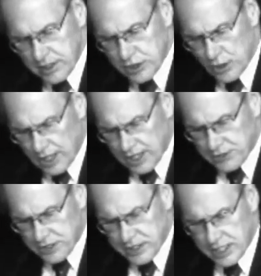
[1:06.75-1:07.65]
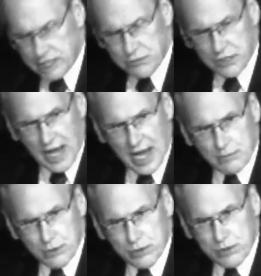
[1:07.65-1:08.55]
so our electricity is
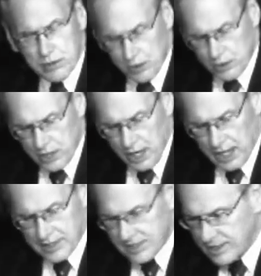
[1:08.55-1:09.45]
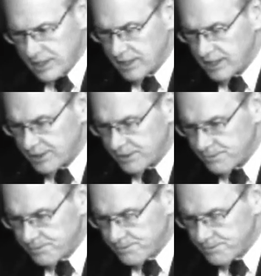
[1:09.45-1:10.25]
reliable, low cost, and cleaner.